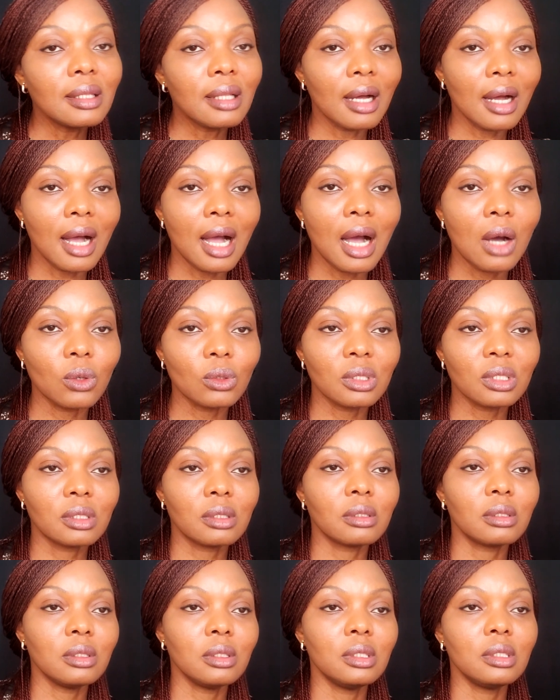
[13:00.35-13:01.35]
the
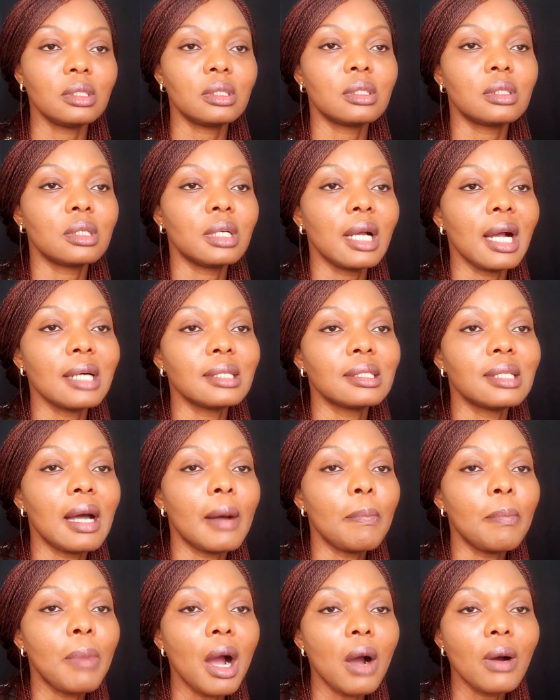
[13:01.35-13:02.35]
house. It's gas
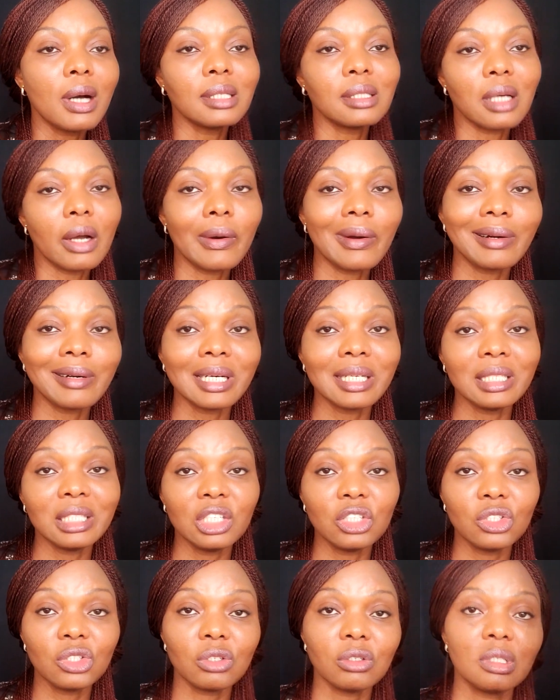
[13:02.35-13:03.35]
that powers our
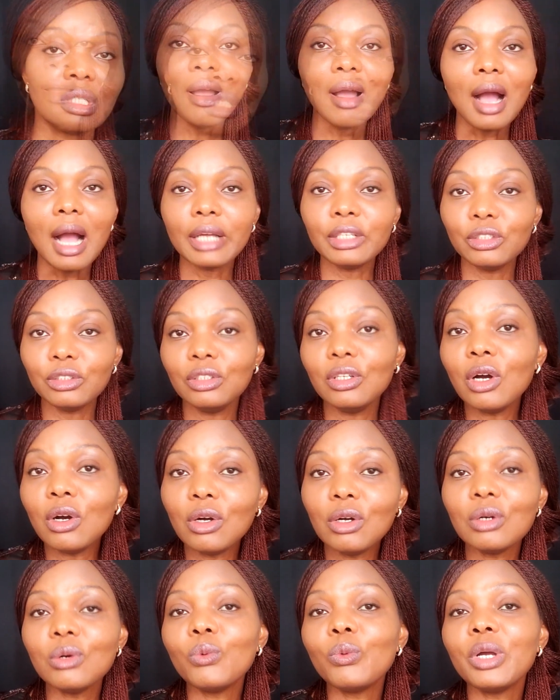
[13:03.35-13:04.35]
radiators. And
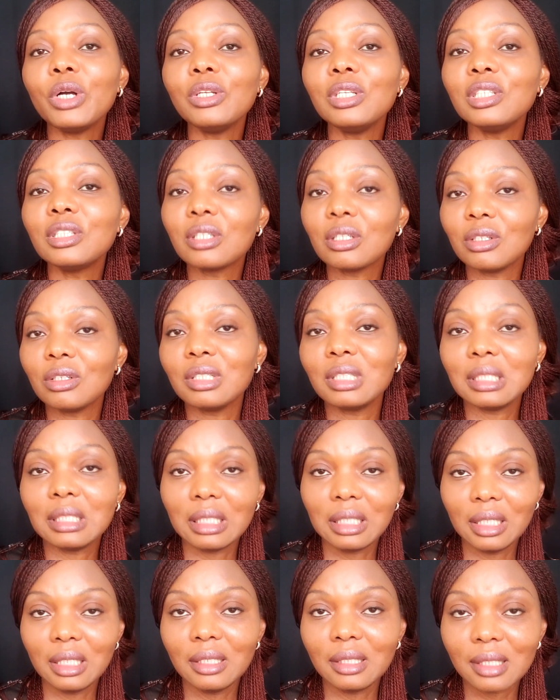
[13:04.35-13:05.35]
we only turn on the
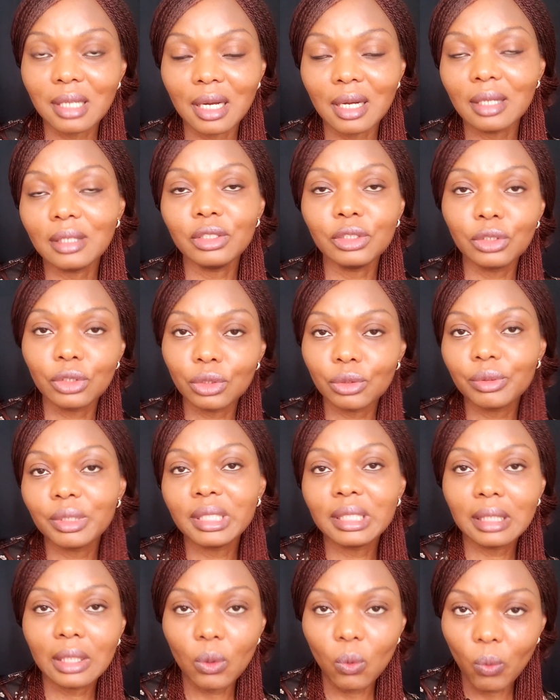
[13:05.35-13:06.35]
heater
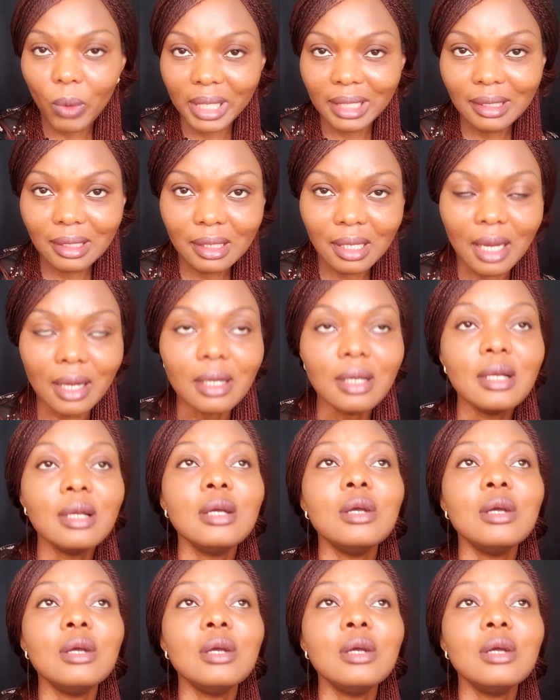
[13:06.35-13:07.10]
during the winter.